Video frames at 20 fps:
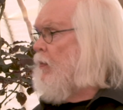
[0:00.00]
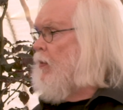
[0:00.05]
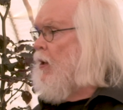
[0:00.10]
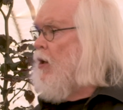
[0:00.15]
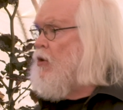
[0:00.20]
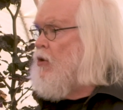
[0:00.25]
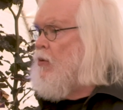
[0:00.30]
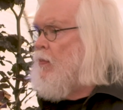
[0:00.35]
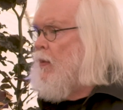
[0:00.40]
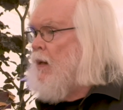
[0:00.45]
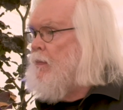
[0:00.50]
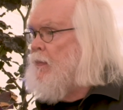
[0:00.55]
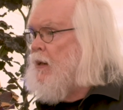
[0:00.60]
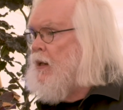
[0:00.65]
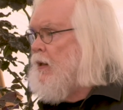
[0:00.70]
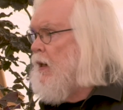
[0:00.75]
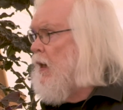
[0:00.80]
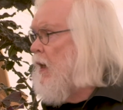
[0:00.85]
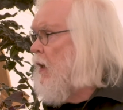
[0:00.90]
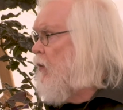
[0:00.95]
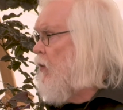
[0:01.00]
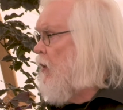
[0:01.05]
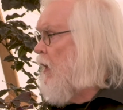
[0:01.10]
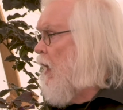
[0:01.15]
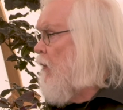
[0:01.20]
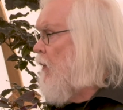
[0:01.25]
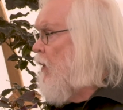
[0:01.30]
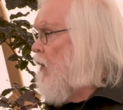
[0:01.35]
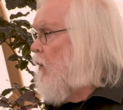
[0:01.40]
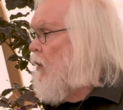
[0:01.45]
proposed by Peter Higgs and
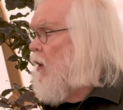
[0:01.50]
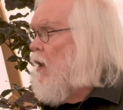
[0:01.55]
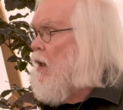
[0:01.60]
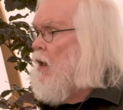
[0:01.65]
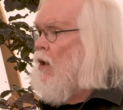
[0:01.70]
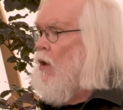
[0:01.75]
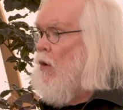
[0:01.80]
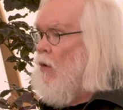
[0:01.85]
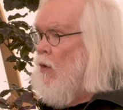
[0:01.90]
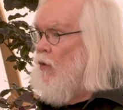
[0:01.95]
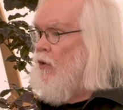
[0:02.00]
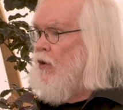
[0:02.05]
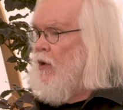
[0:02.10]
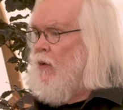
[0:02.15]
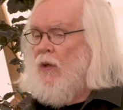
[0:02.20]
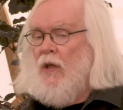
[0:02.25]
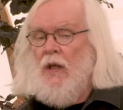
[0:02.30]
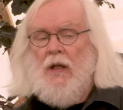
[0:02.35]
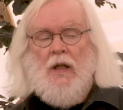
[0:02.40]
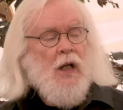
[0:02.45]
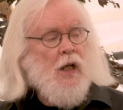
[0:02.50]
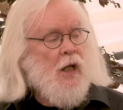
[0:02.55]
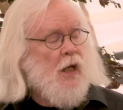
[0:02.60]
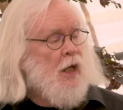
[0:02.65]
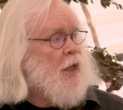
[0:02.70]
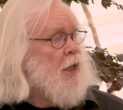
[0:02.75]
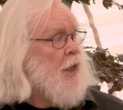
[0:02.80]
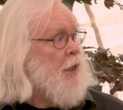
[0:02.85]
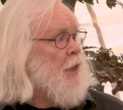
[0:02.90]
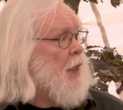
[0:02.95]
others, also in the
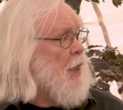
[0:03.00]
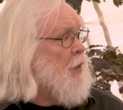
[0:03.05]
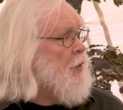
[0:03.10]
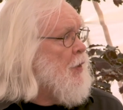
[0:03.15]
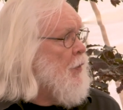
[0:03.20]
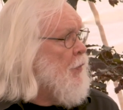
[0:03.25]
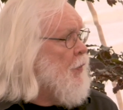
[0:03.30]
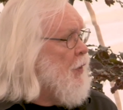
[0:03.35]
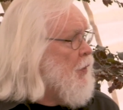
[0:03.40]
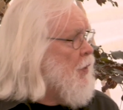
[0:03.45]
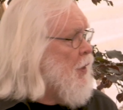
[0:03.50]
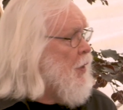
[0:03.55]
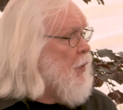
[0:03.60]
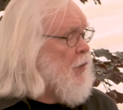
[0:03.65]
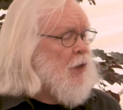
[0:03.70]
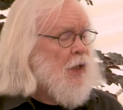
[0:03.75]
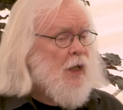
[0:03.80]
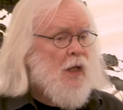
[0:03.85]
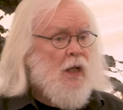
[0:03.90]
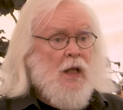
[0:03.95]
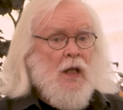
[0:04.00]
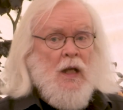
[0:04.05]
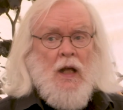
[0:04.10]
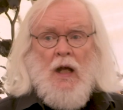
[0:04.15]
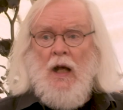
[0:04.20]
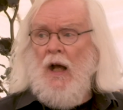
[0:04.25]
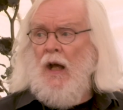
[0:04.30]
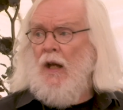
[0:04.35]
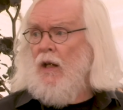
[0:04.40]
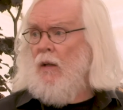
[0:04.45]
early 1960s,
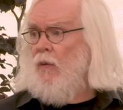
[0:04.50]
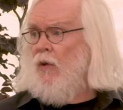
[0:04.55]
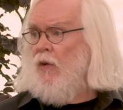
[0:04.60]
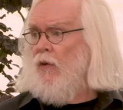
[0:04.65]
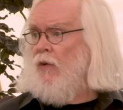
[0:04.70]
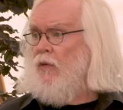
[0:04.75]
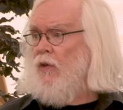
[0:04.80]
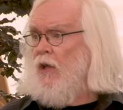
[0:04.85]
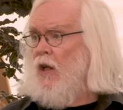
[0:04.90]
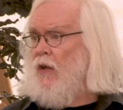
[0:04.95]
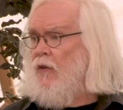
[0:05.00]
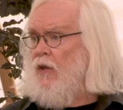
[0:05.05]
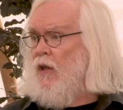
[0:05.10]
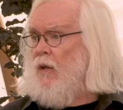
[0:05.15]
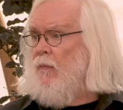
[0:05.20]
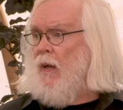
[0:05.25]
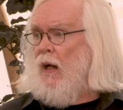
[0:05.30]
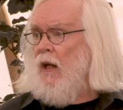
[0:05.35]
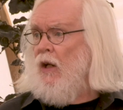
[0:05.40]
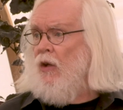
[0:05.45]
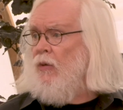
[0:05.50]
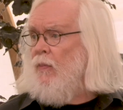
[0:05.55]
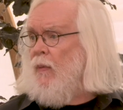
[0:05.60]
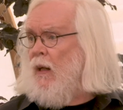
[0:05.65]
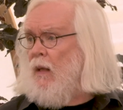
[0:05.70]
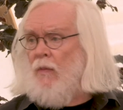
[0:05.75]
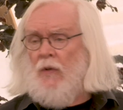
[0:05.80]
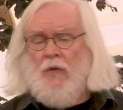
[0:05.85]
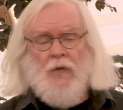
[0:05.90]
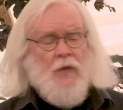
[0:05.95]
and it was tested by
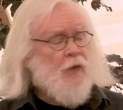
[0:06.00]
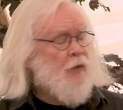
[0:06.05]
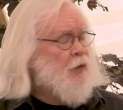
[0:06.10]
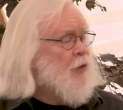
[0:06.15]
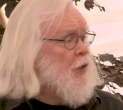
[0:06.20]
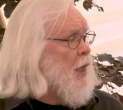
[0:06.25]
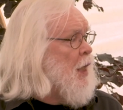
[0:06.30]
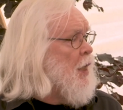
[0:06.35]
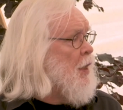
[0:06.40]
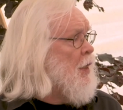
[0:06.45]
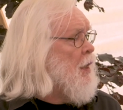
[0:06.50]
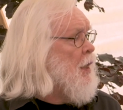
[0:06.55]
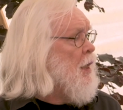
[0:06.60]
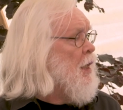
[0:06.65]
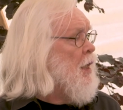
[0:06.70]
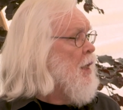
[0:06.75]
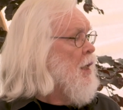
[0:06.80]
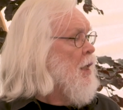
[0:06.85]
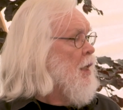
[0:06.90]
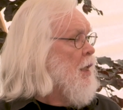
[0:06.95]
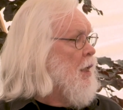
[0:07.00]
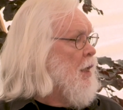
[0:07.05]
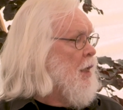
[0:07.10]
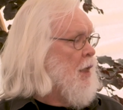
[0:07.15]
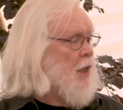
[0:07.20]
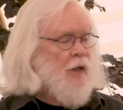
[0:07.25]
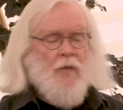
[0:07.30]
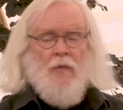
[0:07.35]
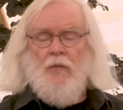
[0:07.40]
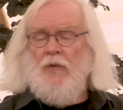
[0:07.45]
experiments at CERN,
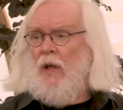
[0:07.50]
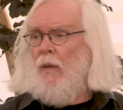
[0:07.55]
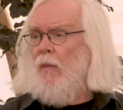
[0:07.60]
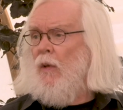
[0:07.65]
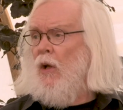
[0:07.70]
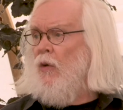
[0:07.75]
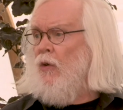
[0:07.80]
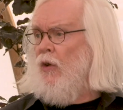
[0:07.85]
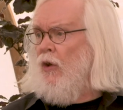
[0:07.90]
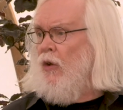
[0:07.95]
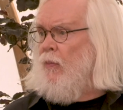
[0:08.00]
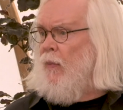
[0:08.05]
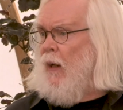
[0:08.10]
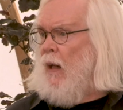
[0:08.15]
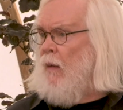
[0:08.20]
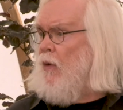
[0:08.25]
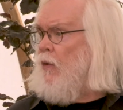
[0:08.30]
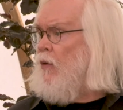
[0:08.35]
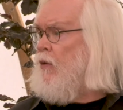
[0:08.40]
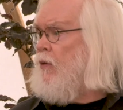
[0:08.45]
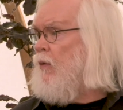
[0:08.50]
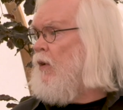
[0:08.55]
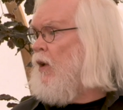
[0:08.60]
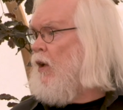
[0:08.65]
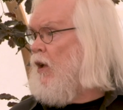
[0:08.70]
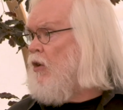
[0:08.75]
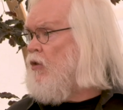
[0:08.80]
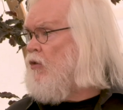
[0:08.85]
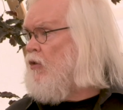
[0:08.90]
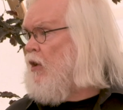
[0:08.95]
some of those experiments
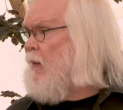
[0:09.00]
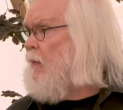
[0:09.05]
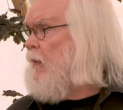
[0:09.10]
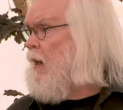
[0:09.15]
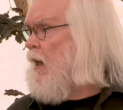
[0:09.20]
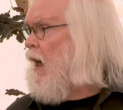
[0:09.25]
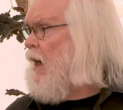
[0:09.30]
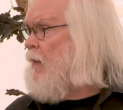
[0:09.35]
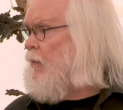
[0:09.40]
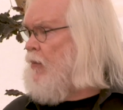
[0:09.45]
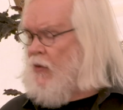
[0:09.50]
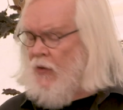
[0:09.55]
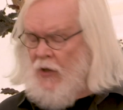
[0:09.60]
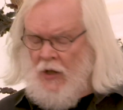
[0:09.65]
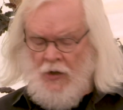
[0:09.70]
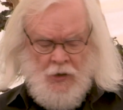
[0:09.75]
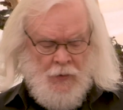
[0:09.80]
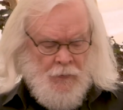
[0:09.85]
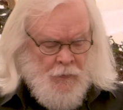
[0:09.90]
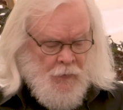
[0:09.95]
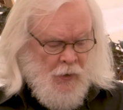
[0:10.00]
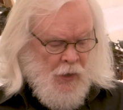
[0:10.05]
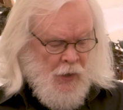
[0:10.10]
extremely high precision.